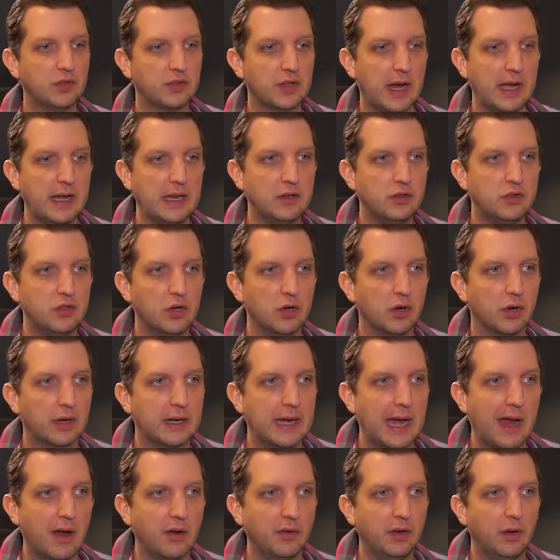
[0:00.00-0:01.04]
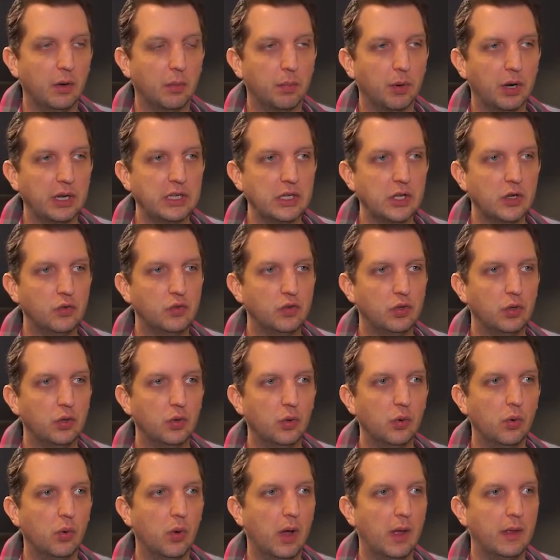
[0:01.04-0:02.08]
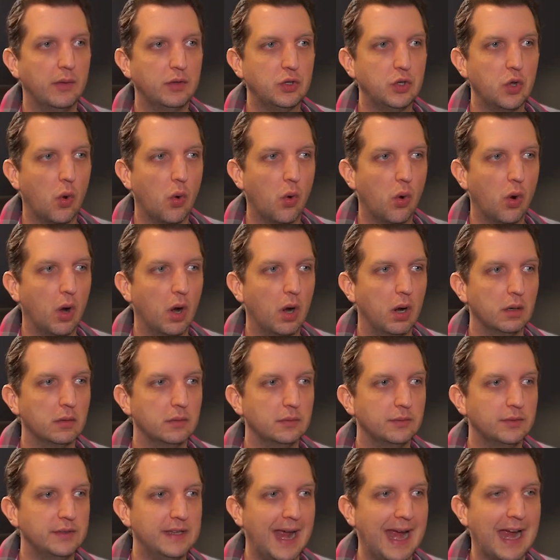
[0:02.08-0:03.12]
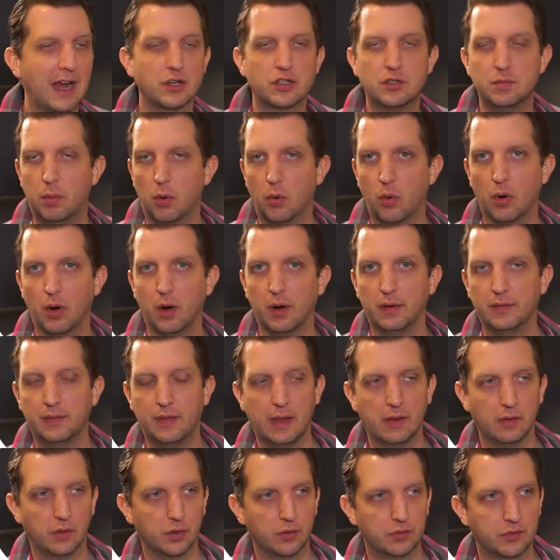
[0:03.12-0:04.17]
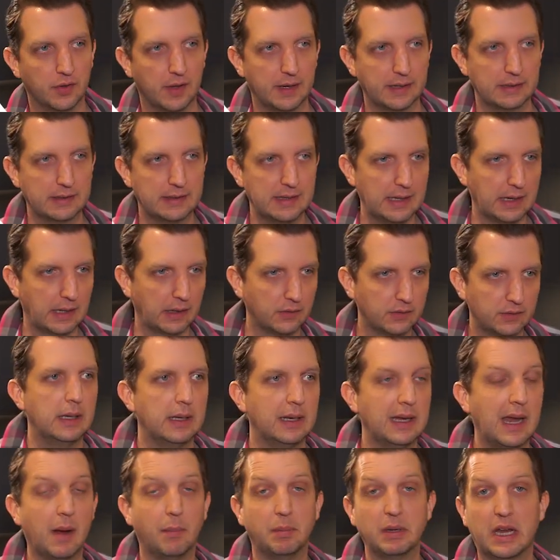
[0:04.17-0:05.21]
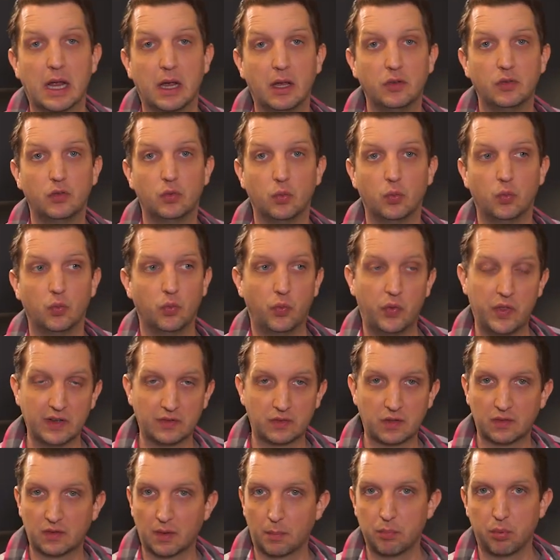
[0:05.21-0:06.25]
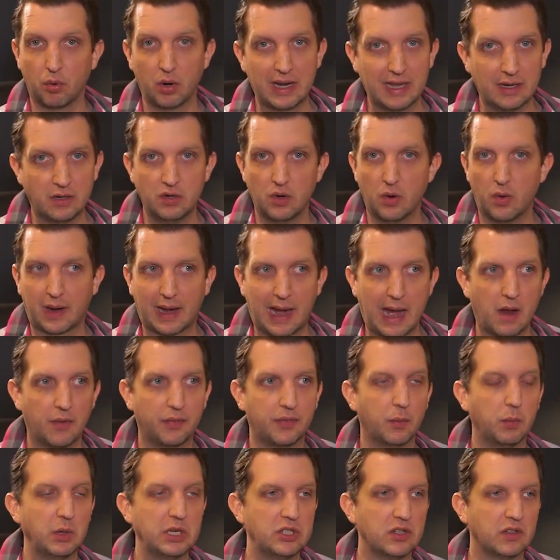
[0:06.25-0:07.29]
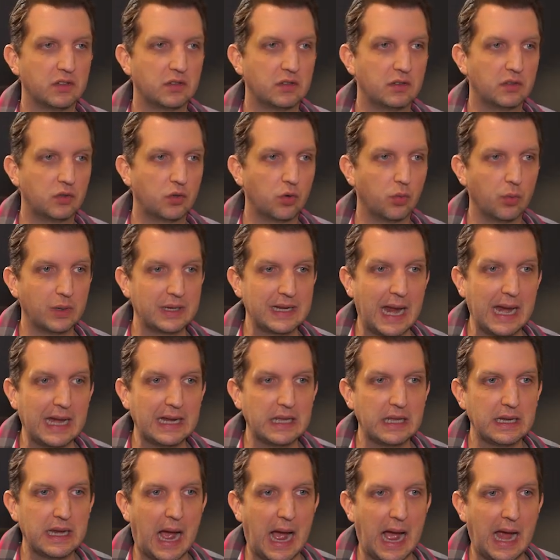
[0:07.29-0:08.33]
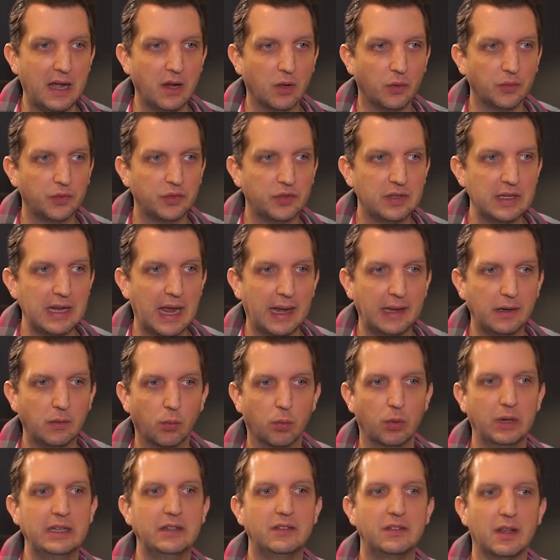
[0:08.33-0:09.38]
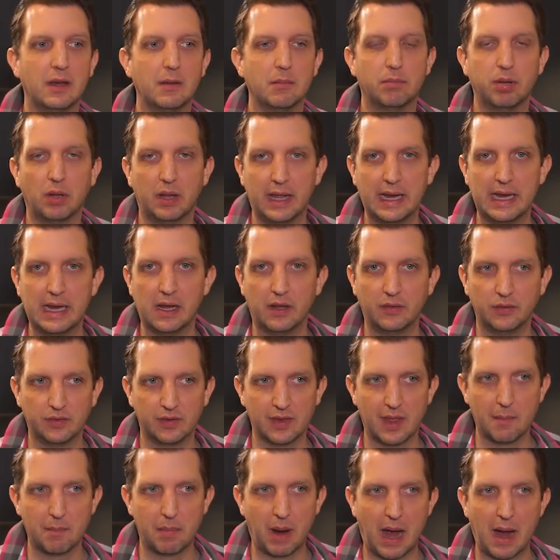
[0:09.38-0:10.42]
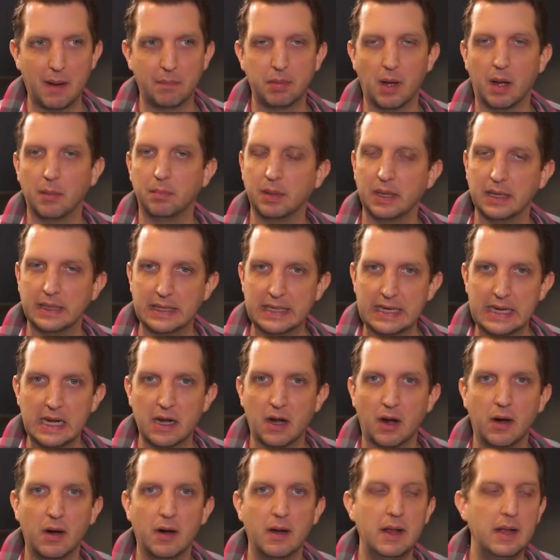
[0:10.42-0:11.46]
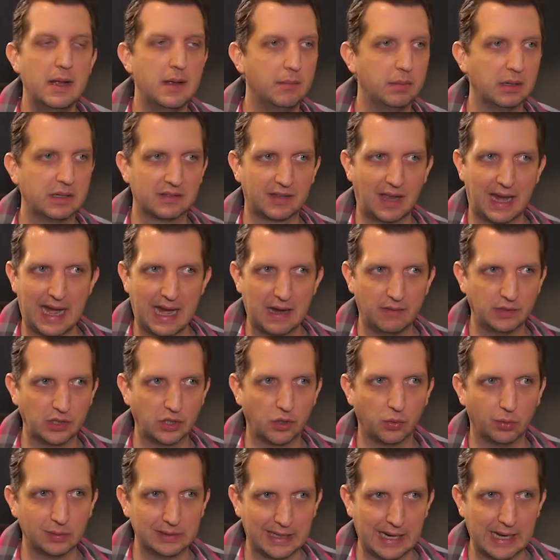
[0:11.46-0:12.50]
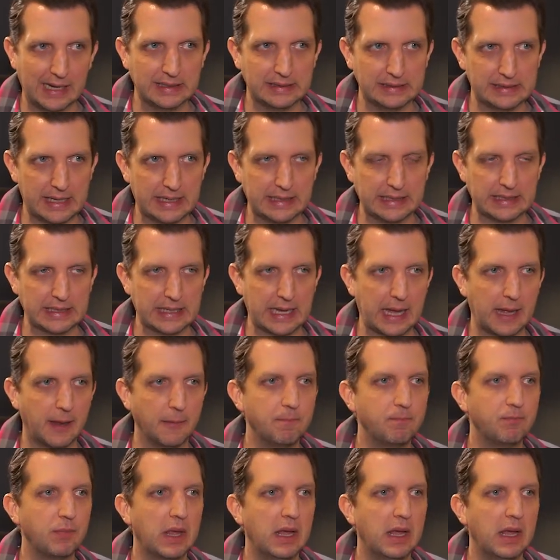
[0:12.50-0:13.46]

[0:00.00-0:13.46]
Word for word: you sign into your account, it'll bring you to your dashboard that looks like this. Now, because this is a brand new account that we just created, I don't see any recent plans that pop up in here because I haven't created any yet.